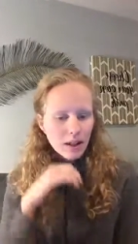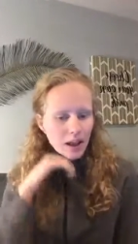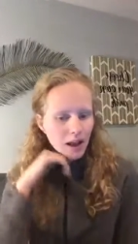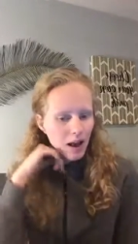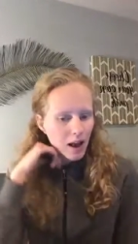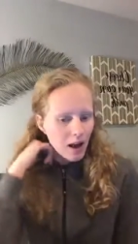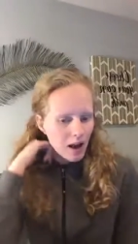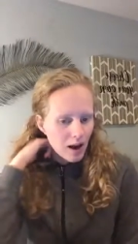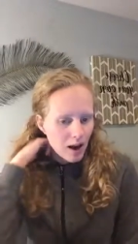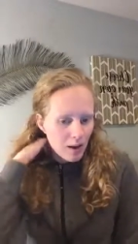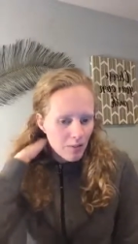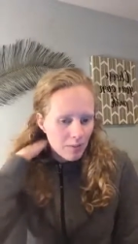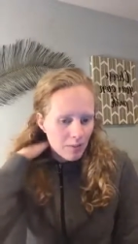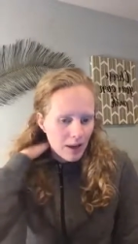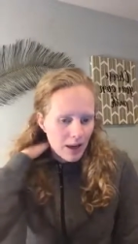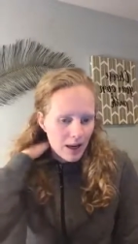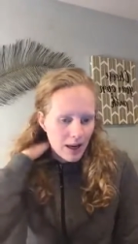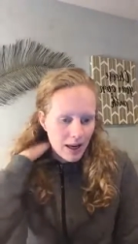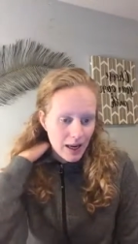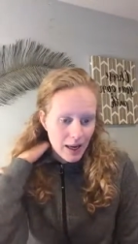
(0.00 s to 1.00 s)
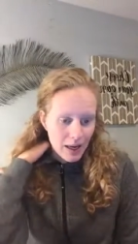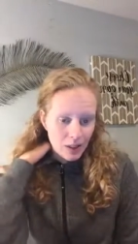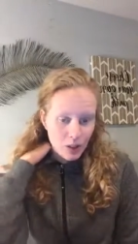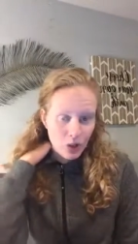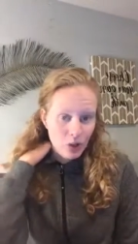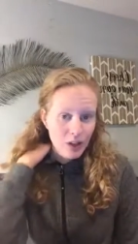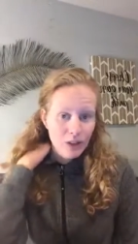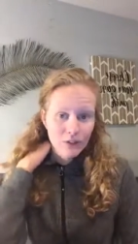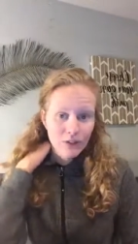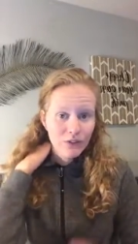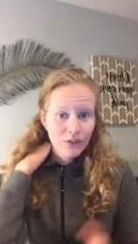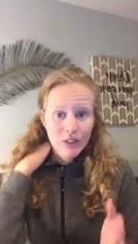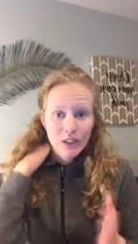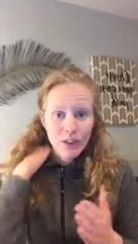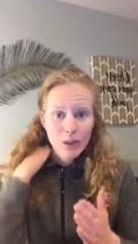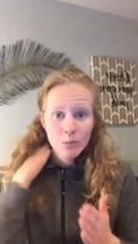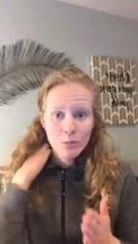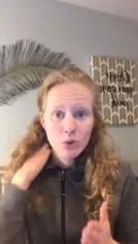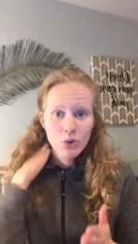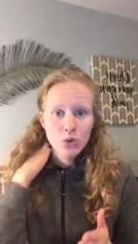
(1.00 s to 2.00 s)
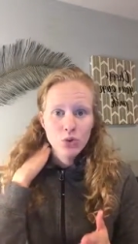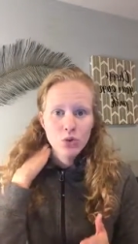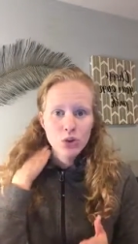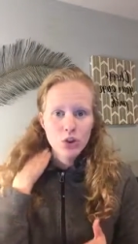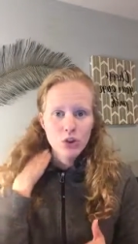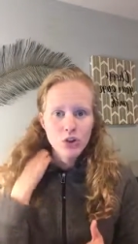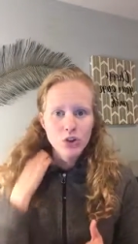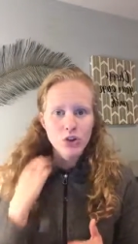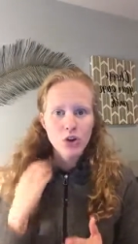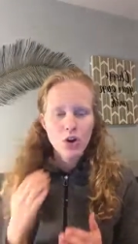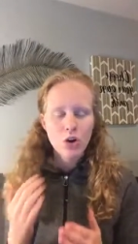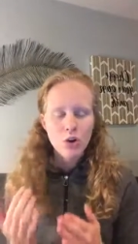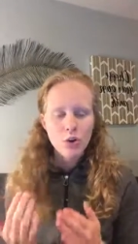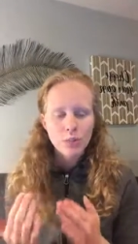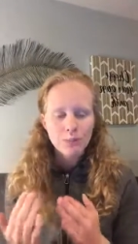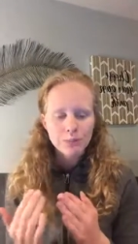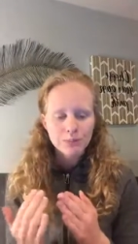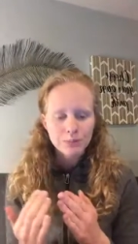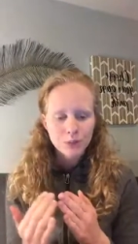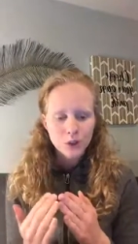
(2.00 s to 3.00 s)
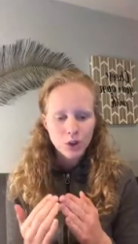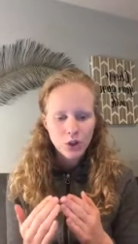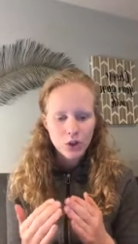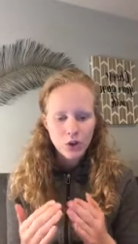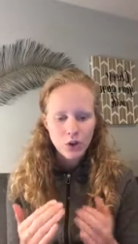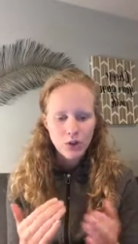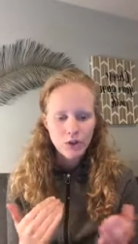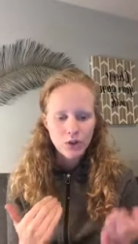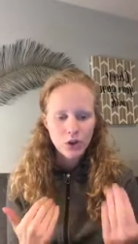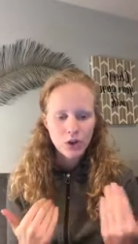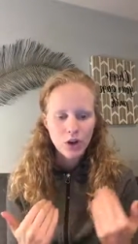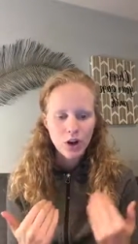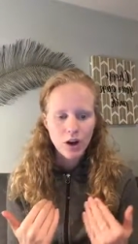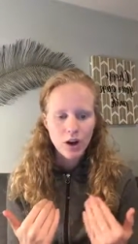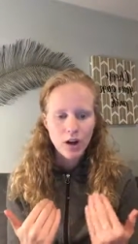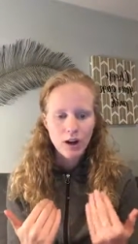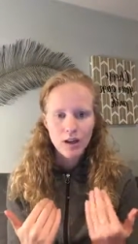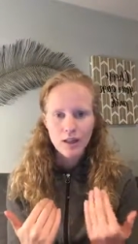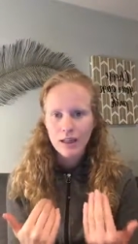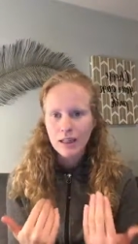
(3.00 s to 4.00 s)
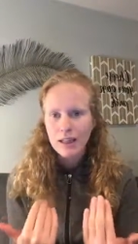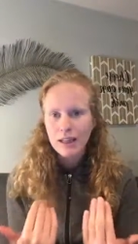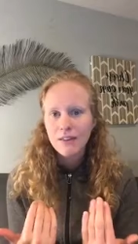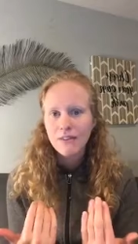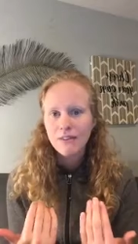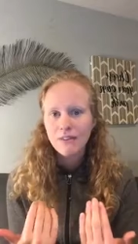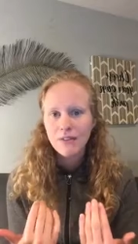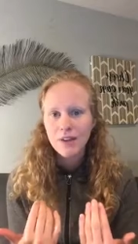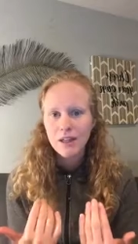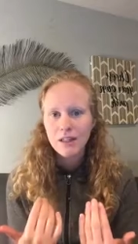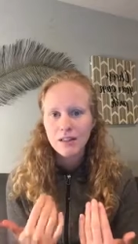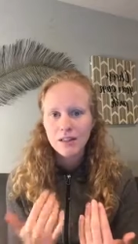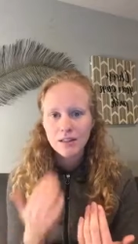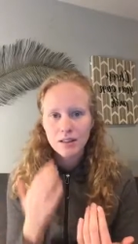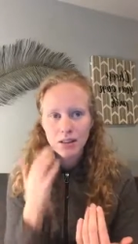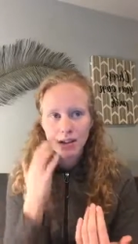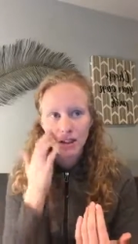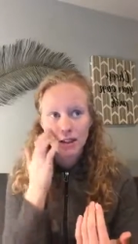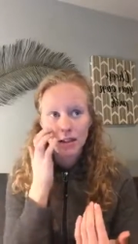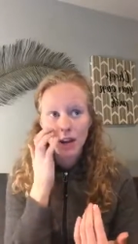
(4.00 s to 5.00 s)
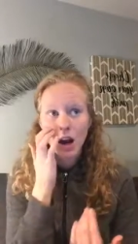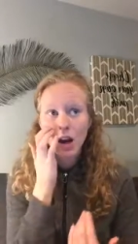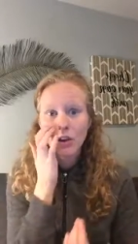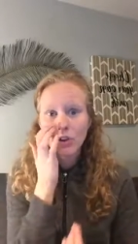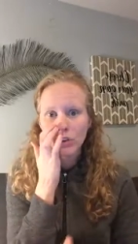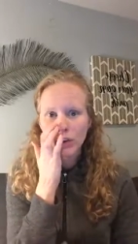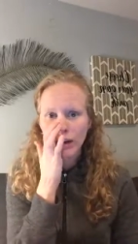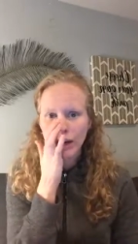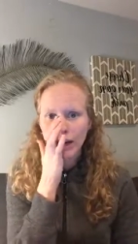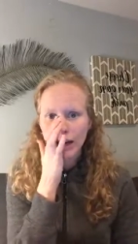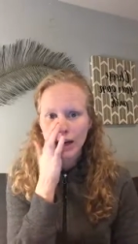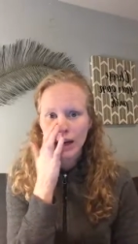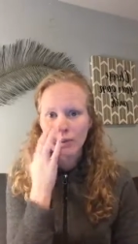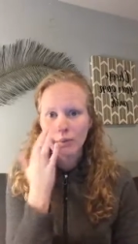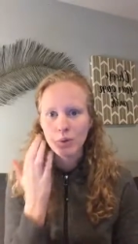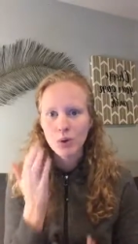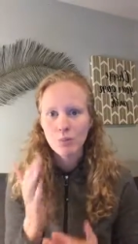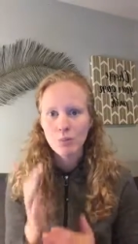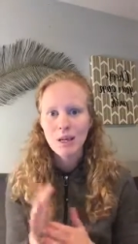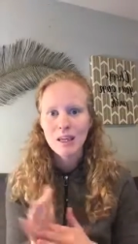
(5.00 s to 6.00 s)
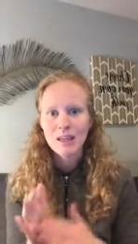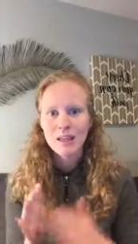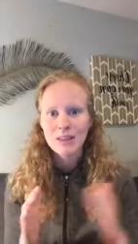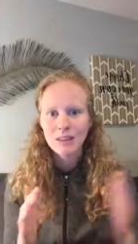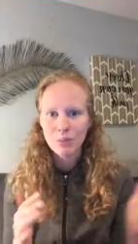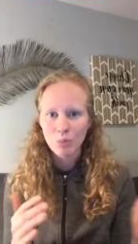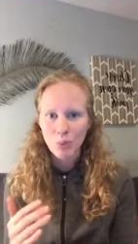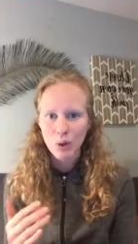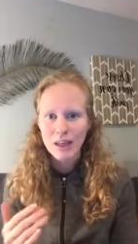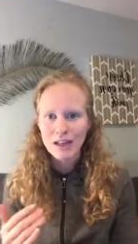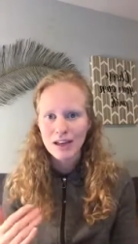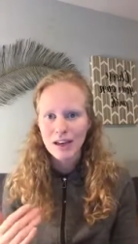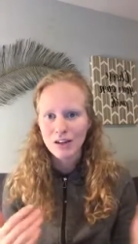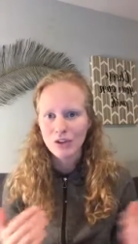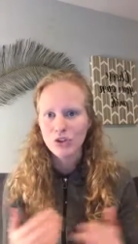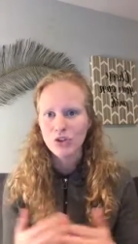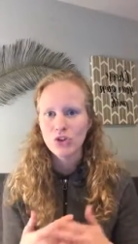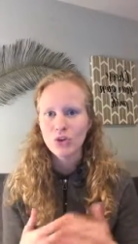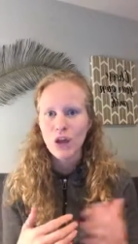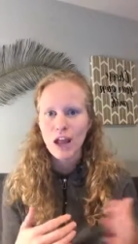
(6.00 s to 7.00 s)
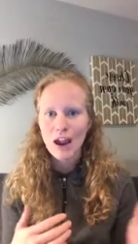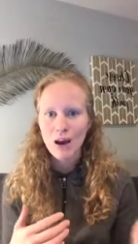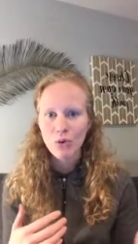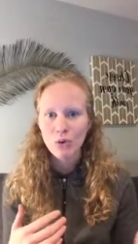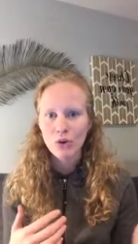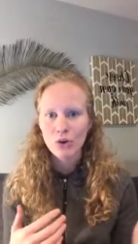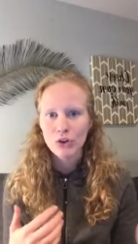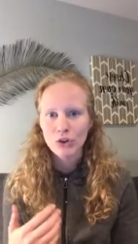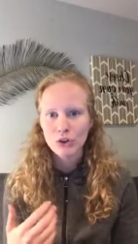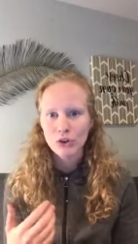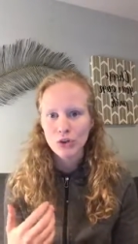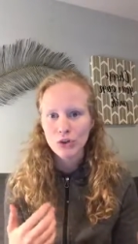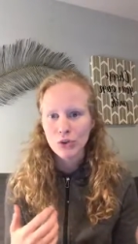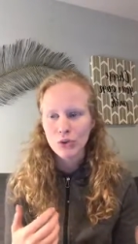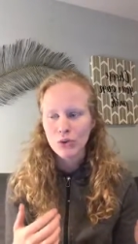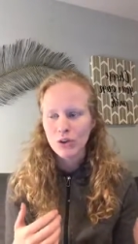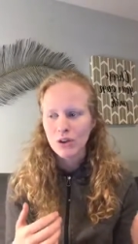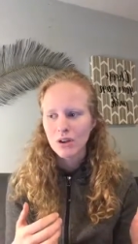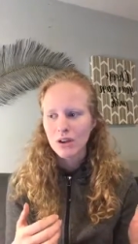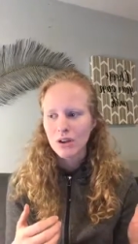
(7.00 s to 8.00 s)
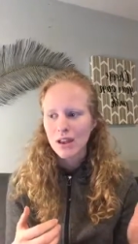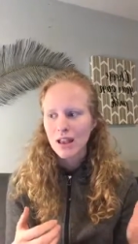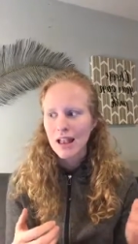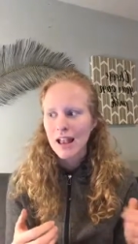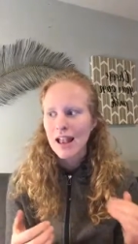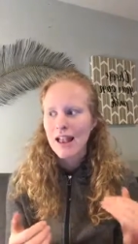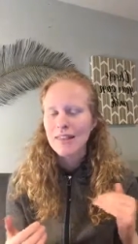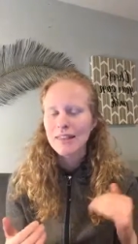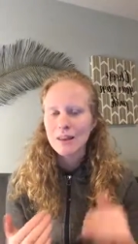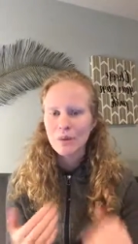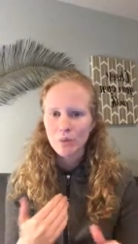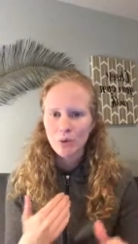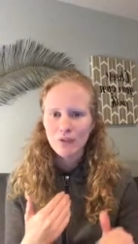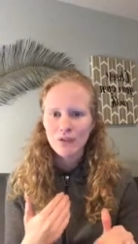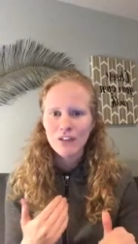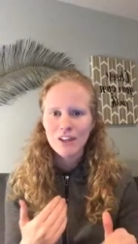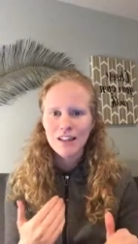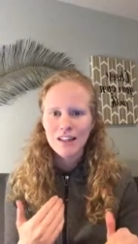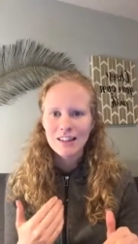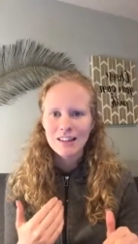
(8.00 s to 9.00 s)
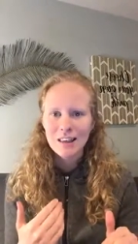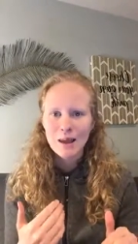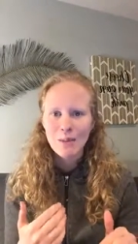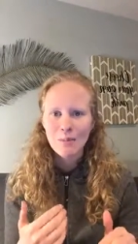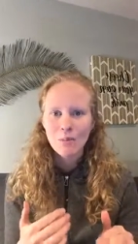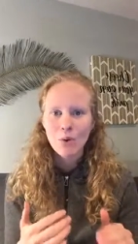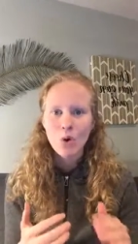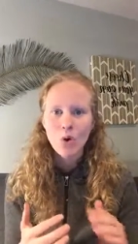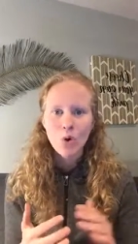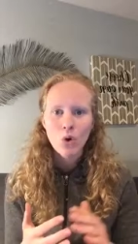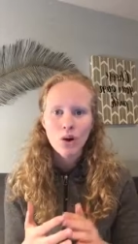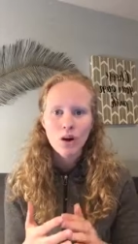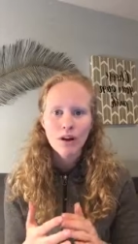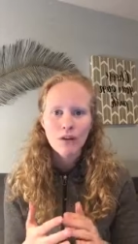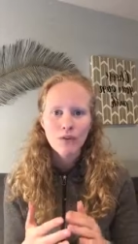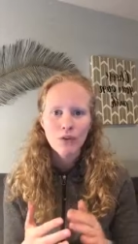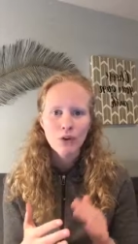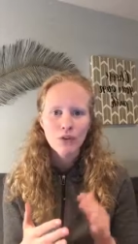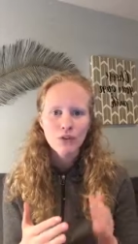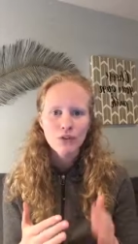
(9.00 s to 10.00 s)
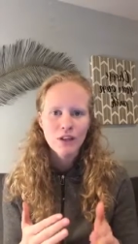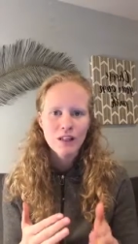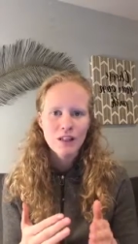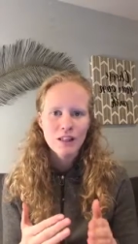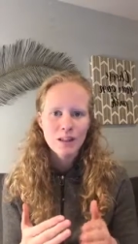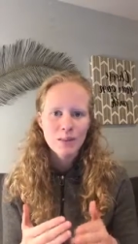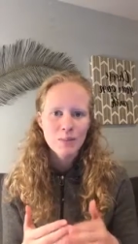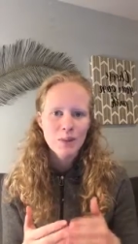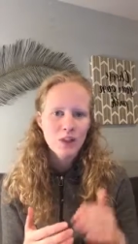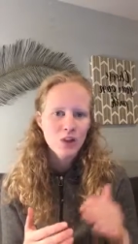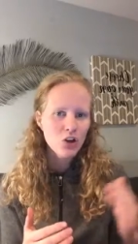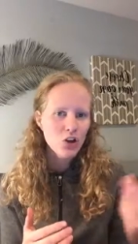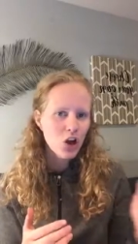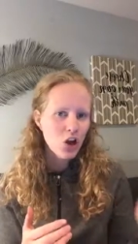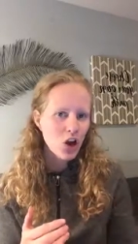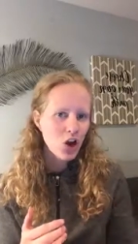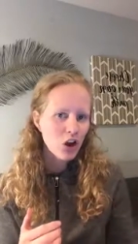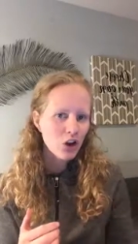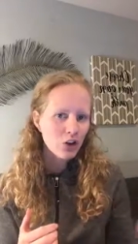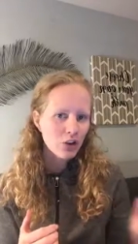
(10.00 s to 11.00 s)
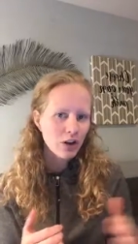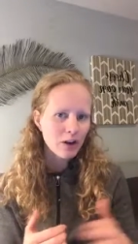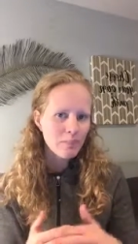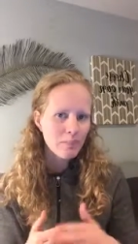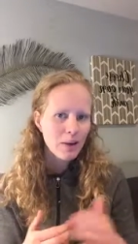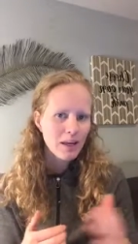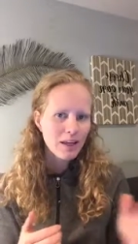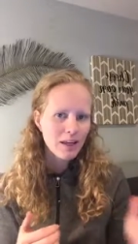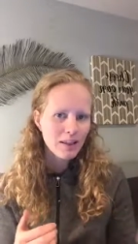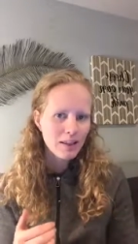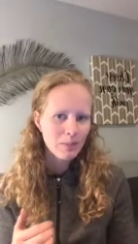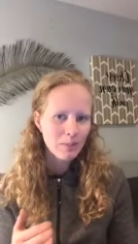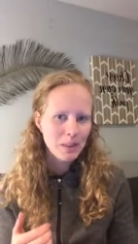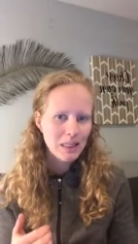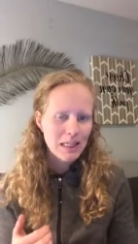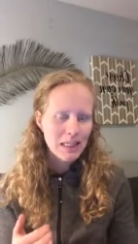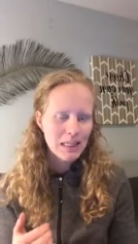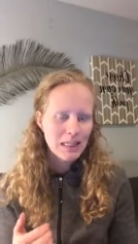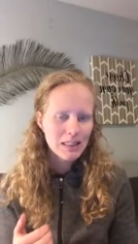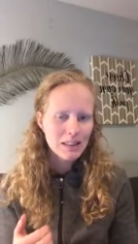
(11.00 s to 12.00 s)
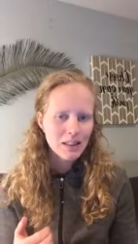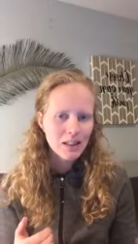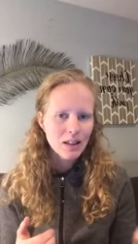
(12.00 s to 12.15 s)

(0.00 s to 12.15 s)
And you didn't feed them sooner. So, if a crying infant is hungry and we're making them wait an extra hour or two, and then we're feeding them, or if we're feeding them and they're not hungry and making them eat,